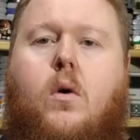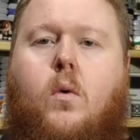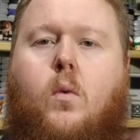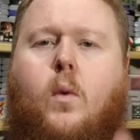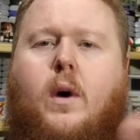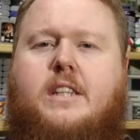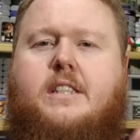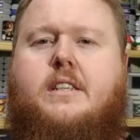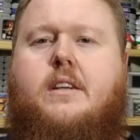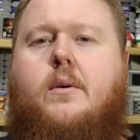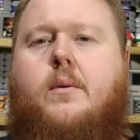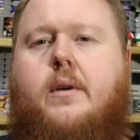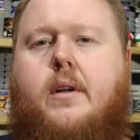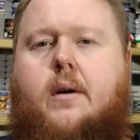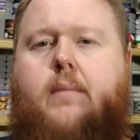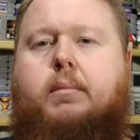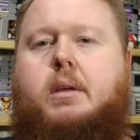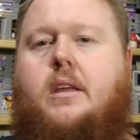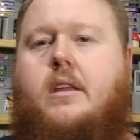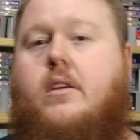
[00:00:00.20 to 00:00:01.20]
What's going
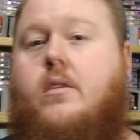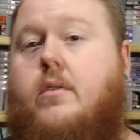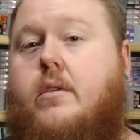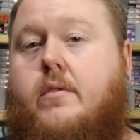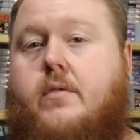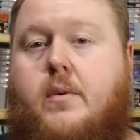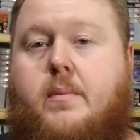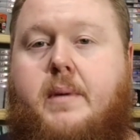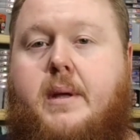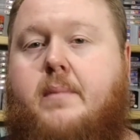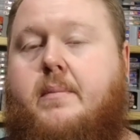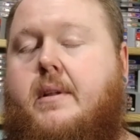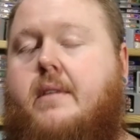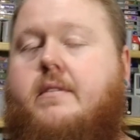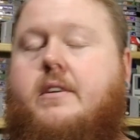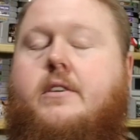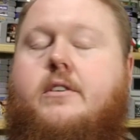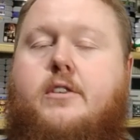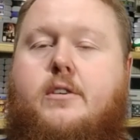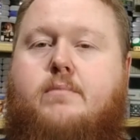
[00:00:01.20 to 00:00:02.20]
on, beautiful people
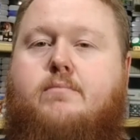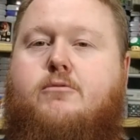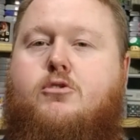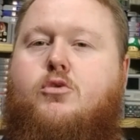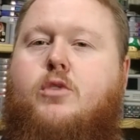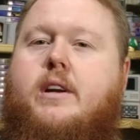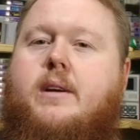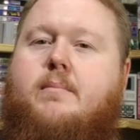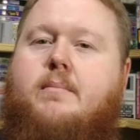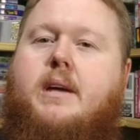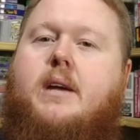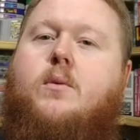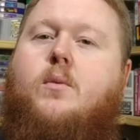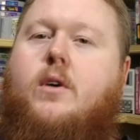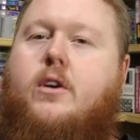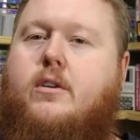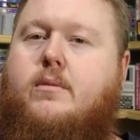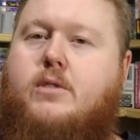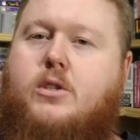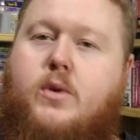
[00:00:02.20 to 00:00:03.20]
of YouTube? It's Renebean.
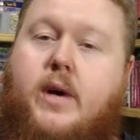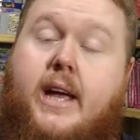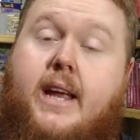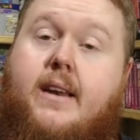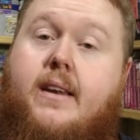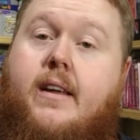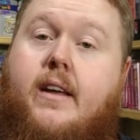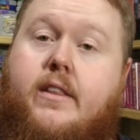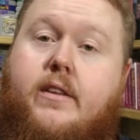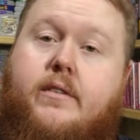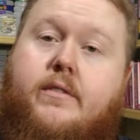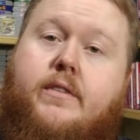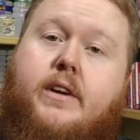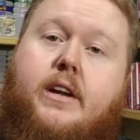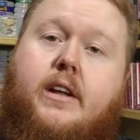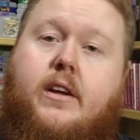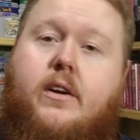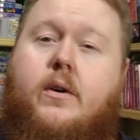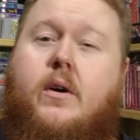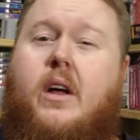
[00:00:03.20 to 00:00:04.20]
Welcome to another
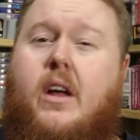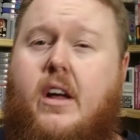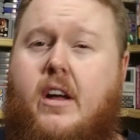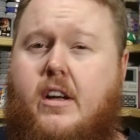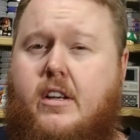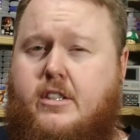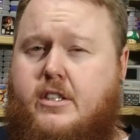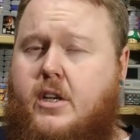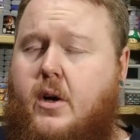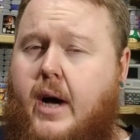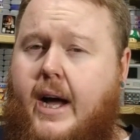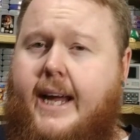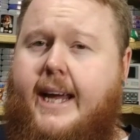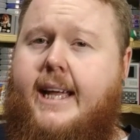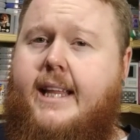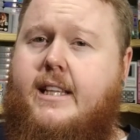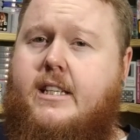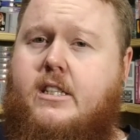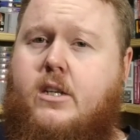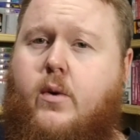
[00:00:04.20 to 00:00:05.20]
video. So I
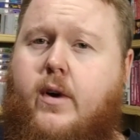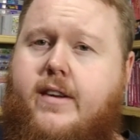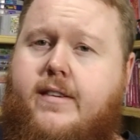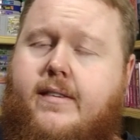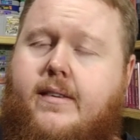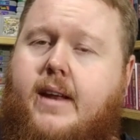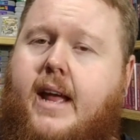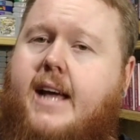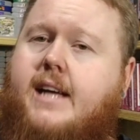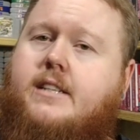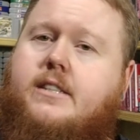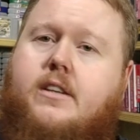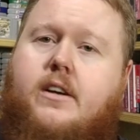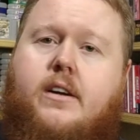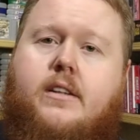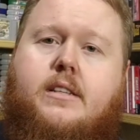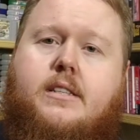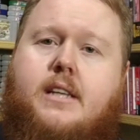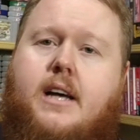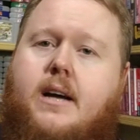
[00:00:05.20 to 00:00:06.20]
get this question asked
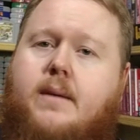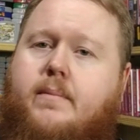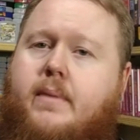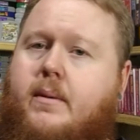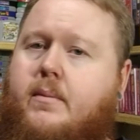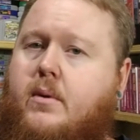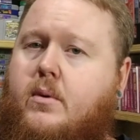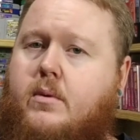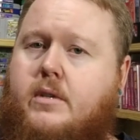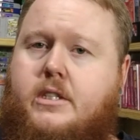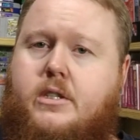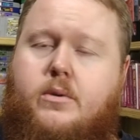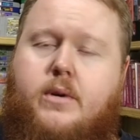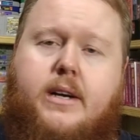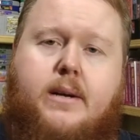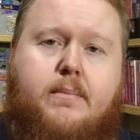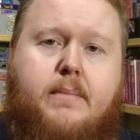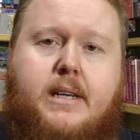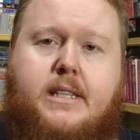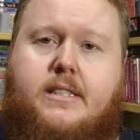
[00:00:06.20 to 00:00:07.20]
all the time. People will
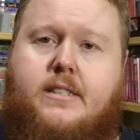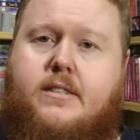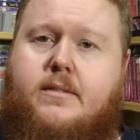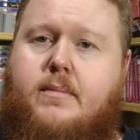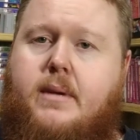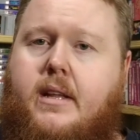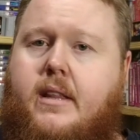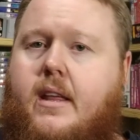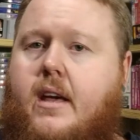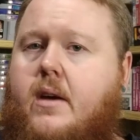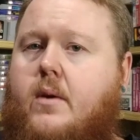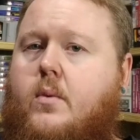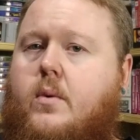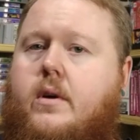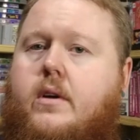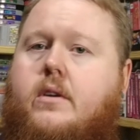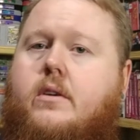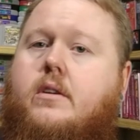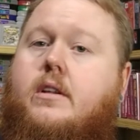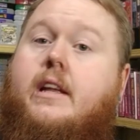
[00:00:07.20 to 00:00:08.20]
direct message me. They
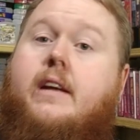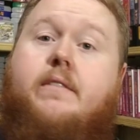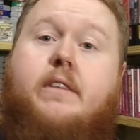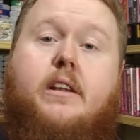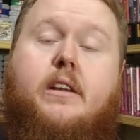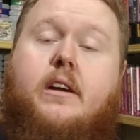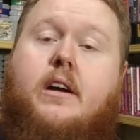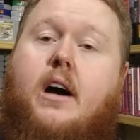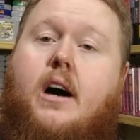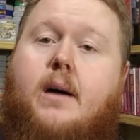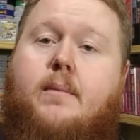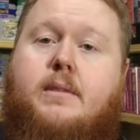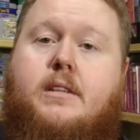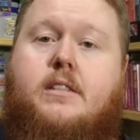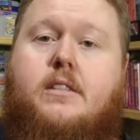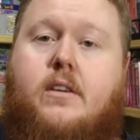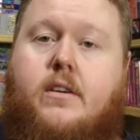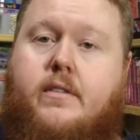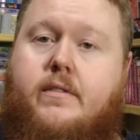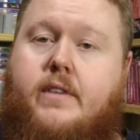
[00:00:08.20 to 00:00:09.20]
will leave it in
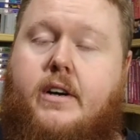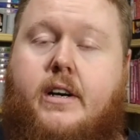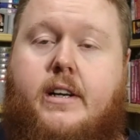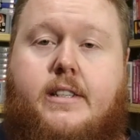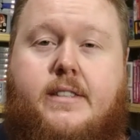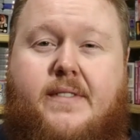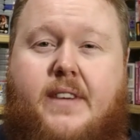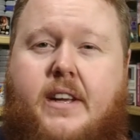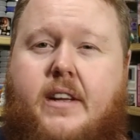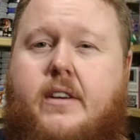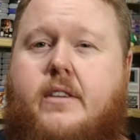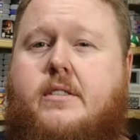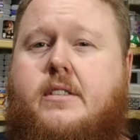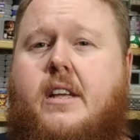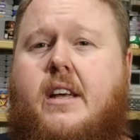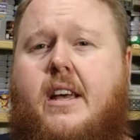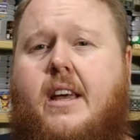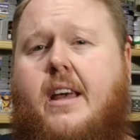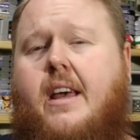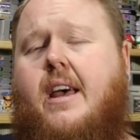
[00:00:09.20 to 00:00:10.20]
comments on various
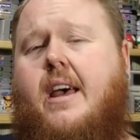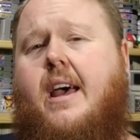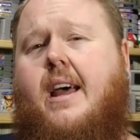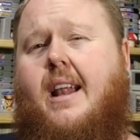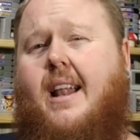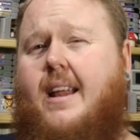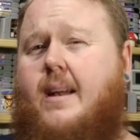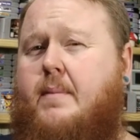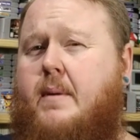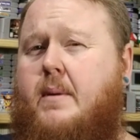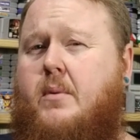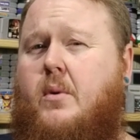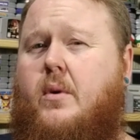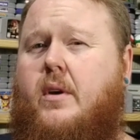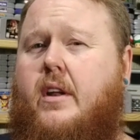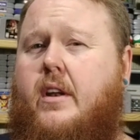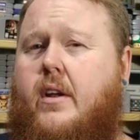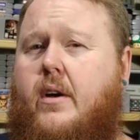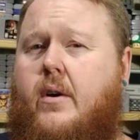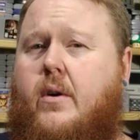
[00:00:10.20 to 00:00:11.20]
videos. And a lot of people
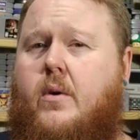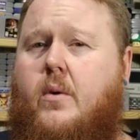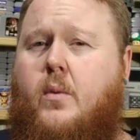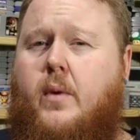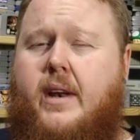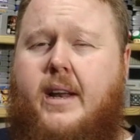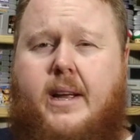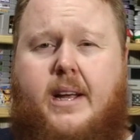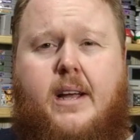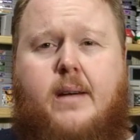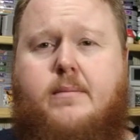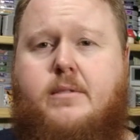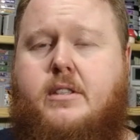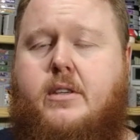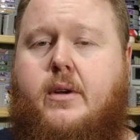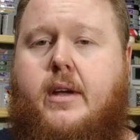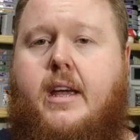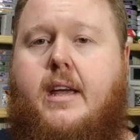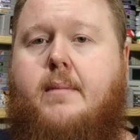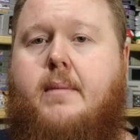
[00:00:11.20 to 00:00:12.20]
want to know, when it comes
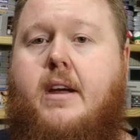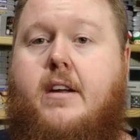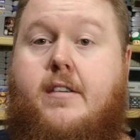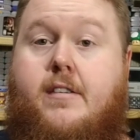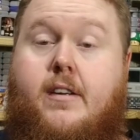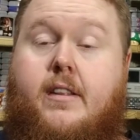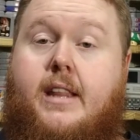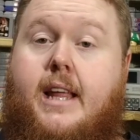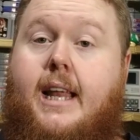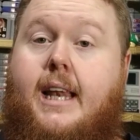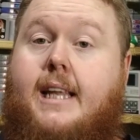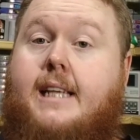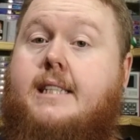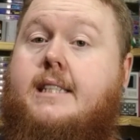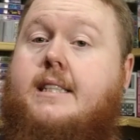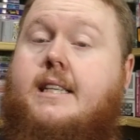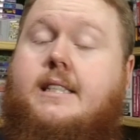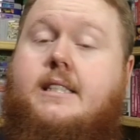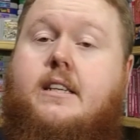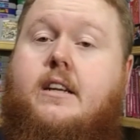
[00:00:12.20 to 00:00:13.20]
to eBay, should they
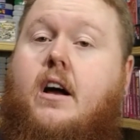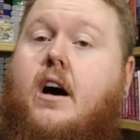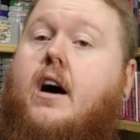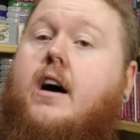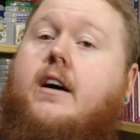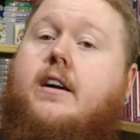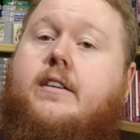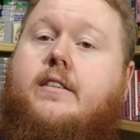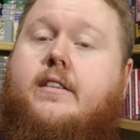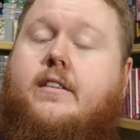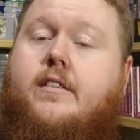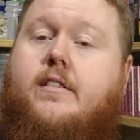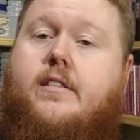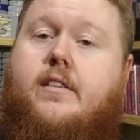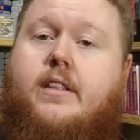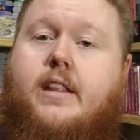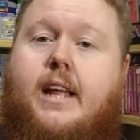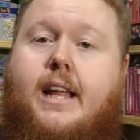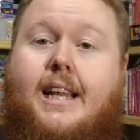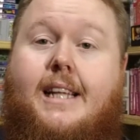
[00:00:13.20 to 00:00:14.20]
list as an auction?
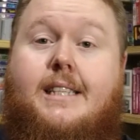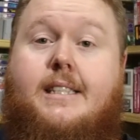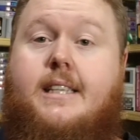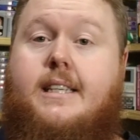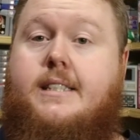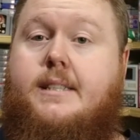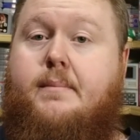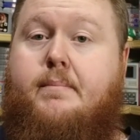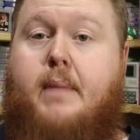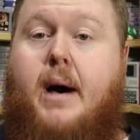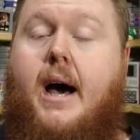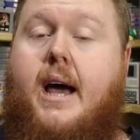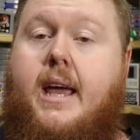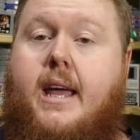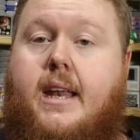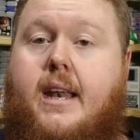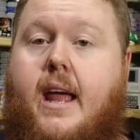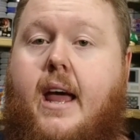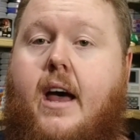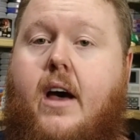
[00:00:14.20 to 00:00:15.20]
Should they list as a buy
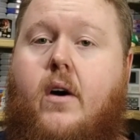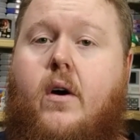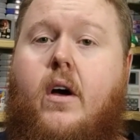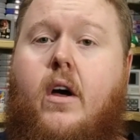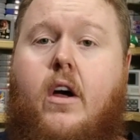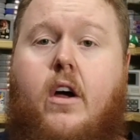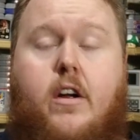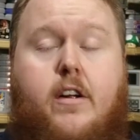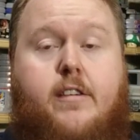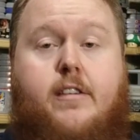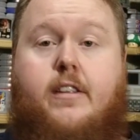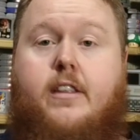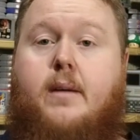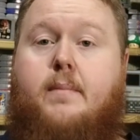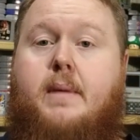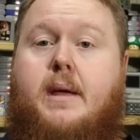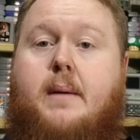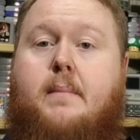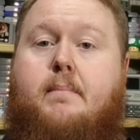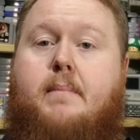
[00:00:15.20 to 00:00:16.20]
it now? Should there
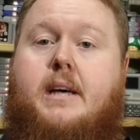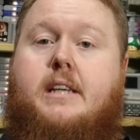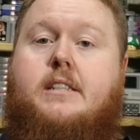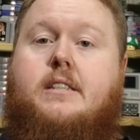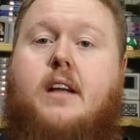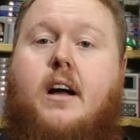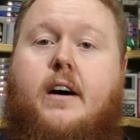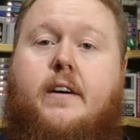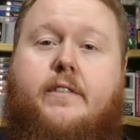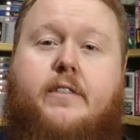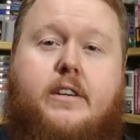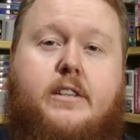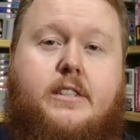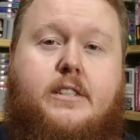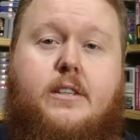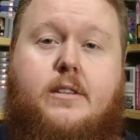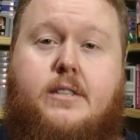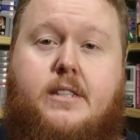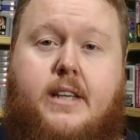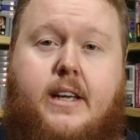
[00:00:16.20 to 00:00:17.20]
be a best offer
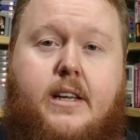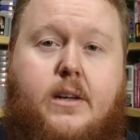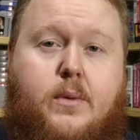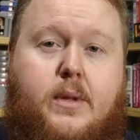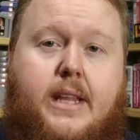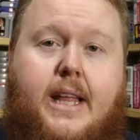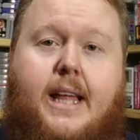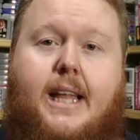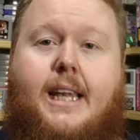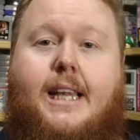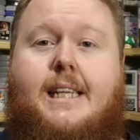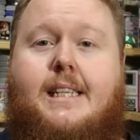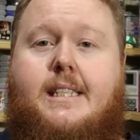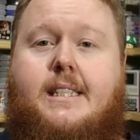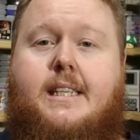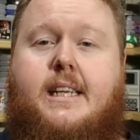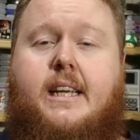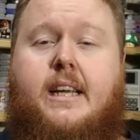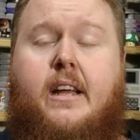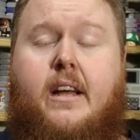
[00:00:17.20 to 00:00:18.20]
associated with that
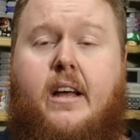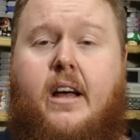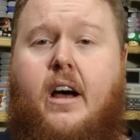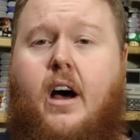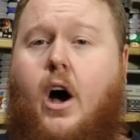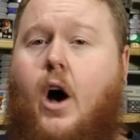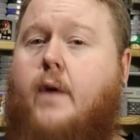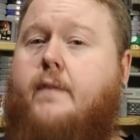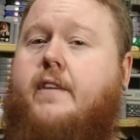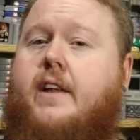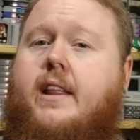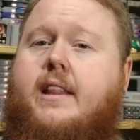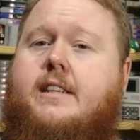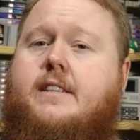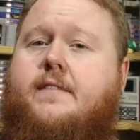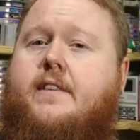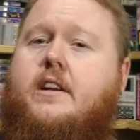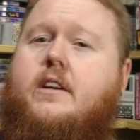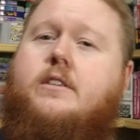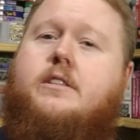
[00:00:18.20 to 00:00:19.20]
listing? Hopefully
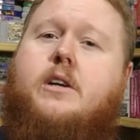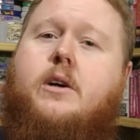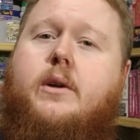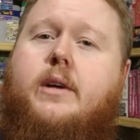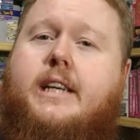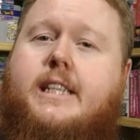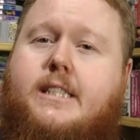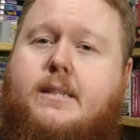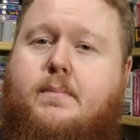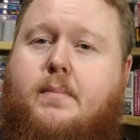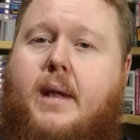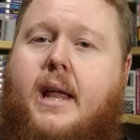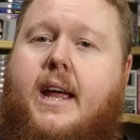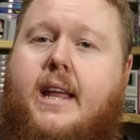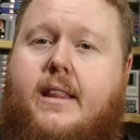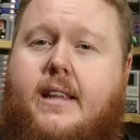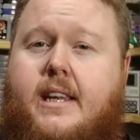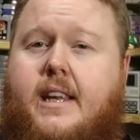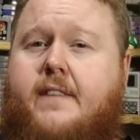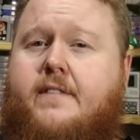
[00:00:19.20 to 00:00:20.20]
this video is going to
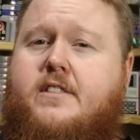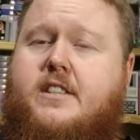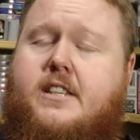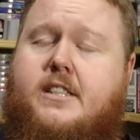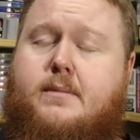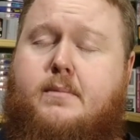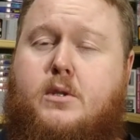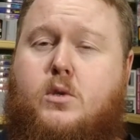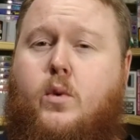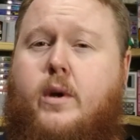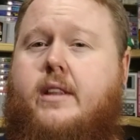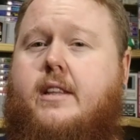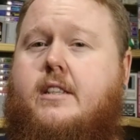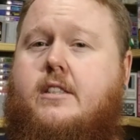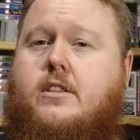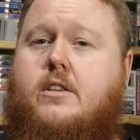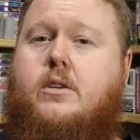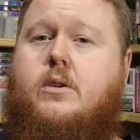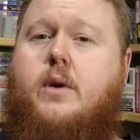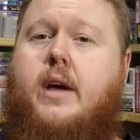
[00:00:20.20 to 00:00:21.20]
explain the differences between the
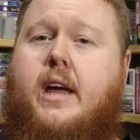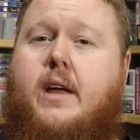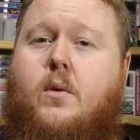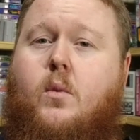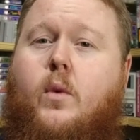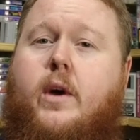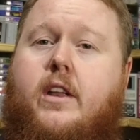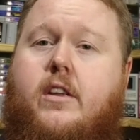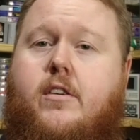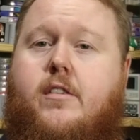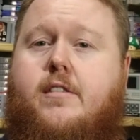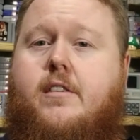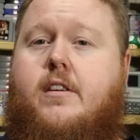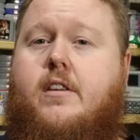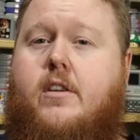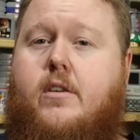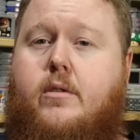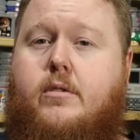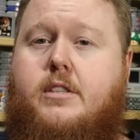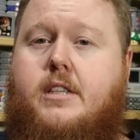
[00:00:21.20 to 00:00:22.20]
two and when you
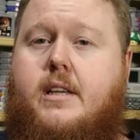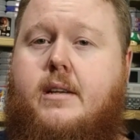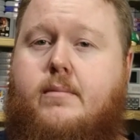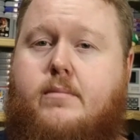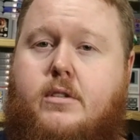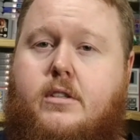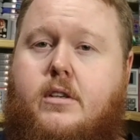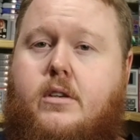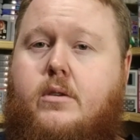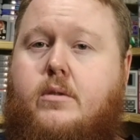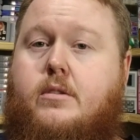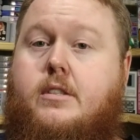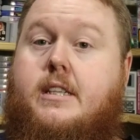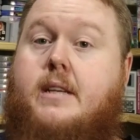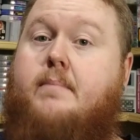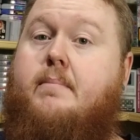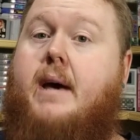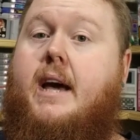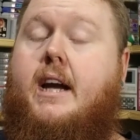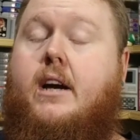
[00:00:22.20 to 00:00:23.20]
should use them. So
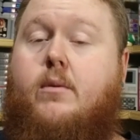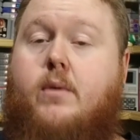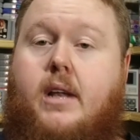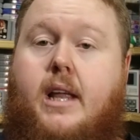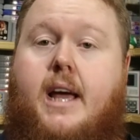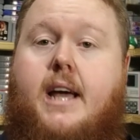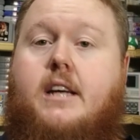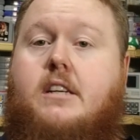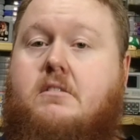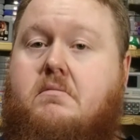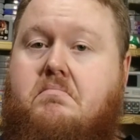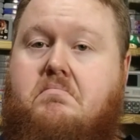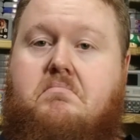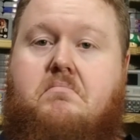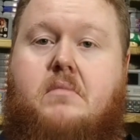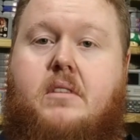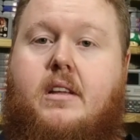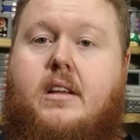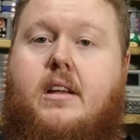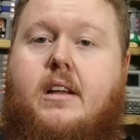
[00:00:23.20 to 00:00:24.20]
sit back and relax.
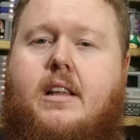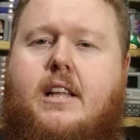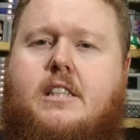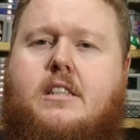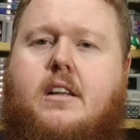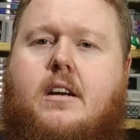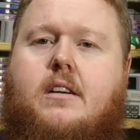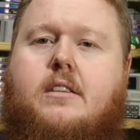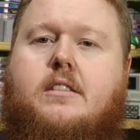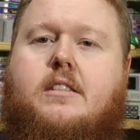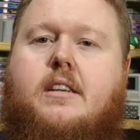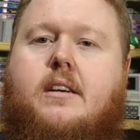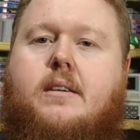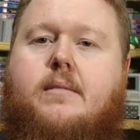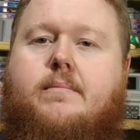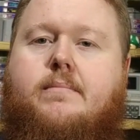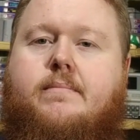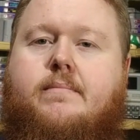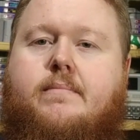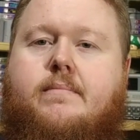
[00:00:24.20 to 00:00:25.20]
Let's learn
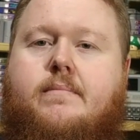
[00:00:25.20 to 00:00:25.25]
something.